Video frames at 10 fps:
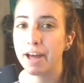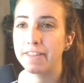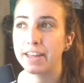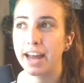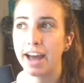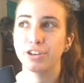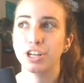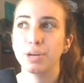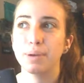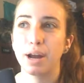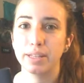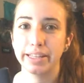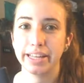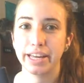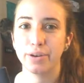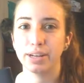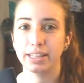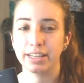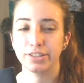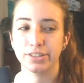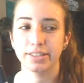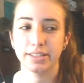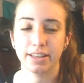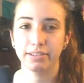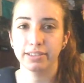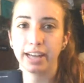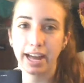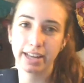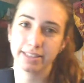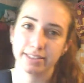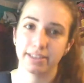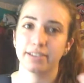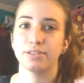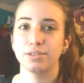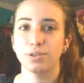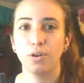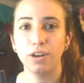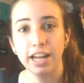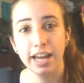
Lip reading: and then after he went out with Leo and like just killed the guy and sucked his soul,